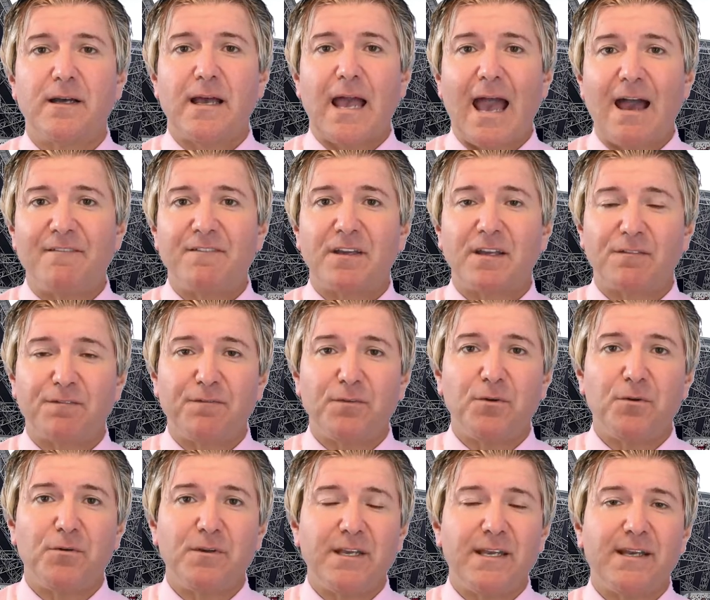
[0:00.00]
having a
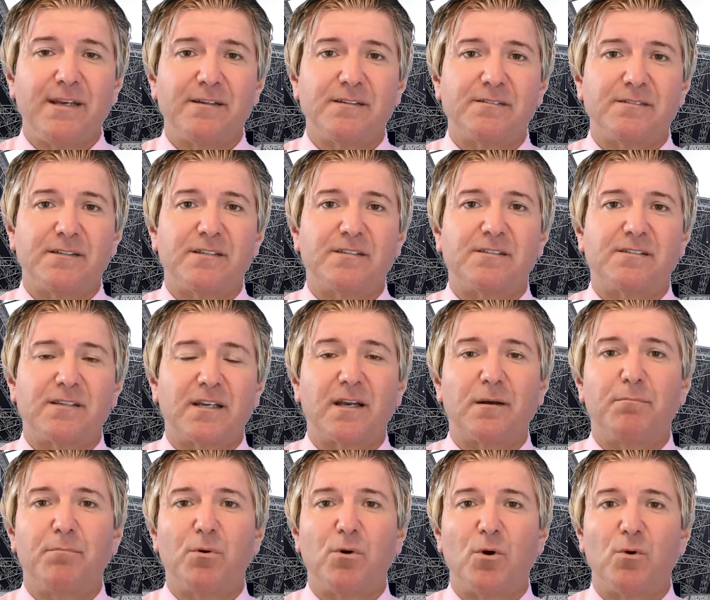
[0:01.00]
few years in
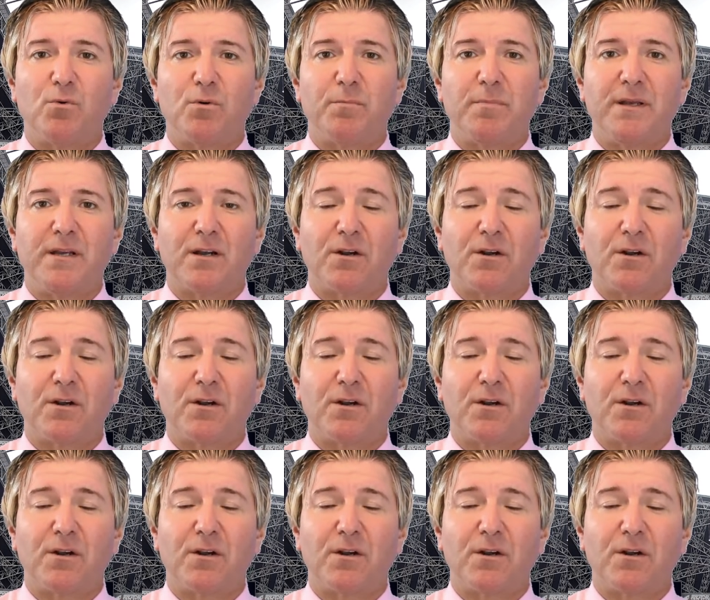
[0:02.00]
Singapore would be